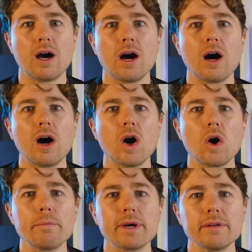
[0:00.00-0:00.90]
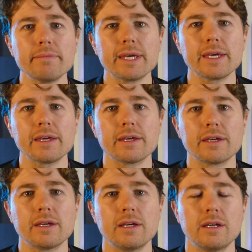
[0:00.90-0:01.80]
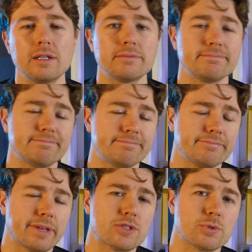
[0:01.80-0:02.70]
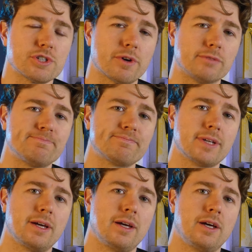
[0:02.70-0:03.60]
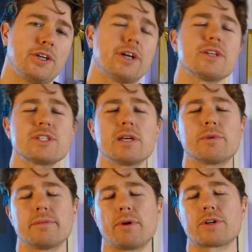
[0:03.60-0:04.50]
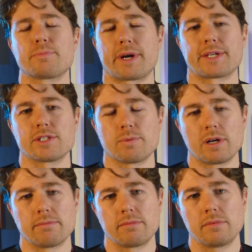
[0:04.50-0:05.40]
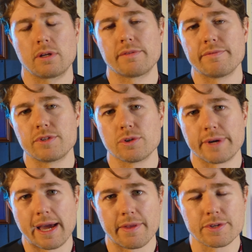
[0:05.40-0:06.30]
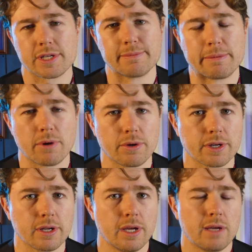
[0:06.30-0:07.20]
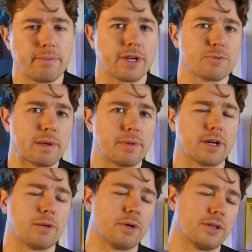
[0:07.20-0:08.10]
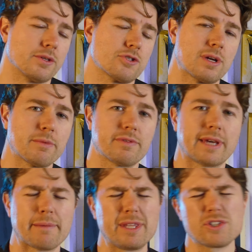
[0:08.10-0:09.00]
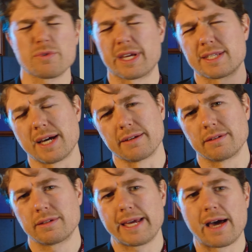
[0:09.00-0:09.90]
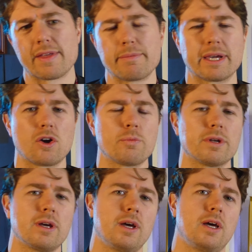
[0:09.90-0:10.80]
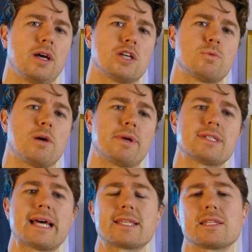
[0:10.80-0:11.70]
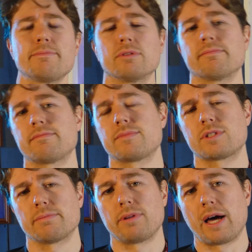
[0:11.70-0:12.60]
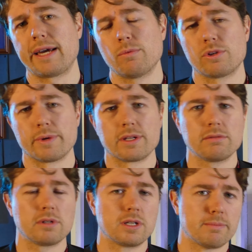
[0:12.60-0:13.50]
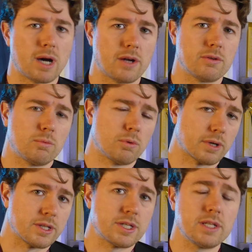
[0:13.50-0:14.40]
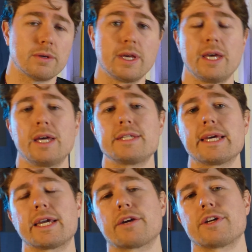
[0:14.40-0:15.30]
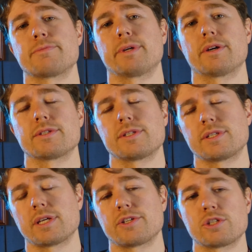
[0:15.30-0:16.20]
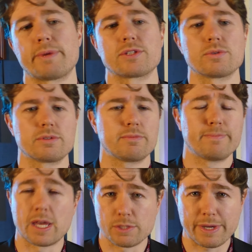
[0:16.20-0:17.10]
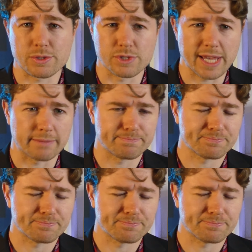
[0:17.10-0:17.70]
open me. And that's all she wrote. You're going to see it with the box breaks as well. A lot of inventory out there is going to be broken because people are going to want to do the streamer thing. I mean, there's already a ton out there being open as well, but it's that simple. Supply will dwindle and demand will continue to increase because this is such a special set.